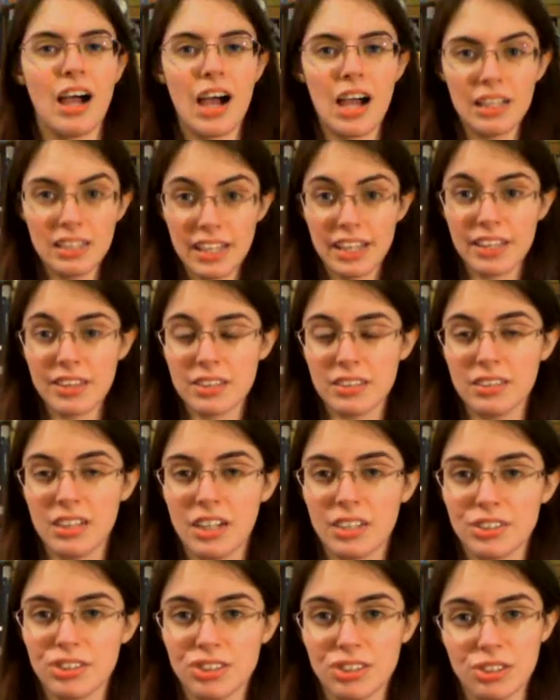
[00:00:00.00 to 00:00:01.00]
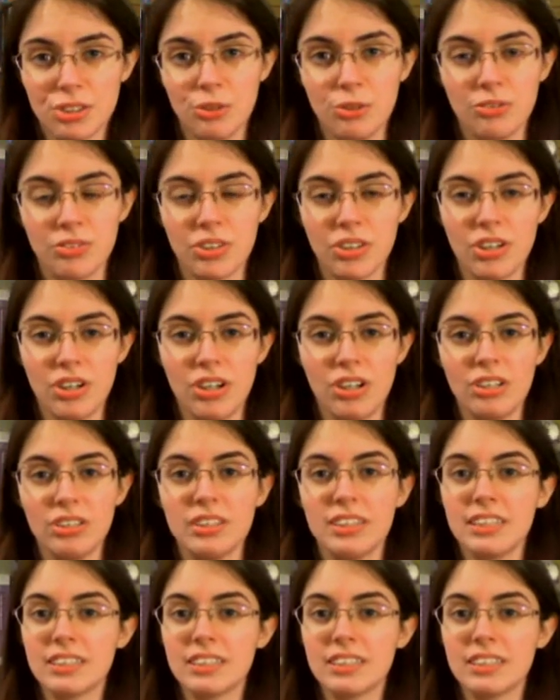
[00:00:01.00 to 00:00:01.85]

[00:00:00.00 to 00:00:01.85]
I like The Lodger overall.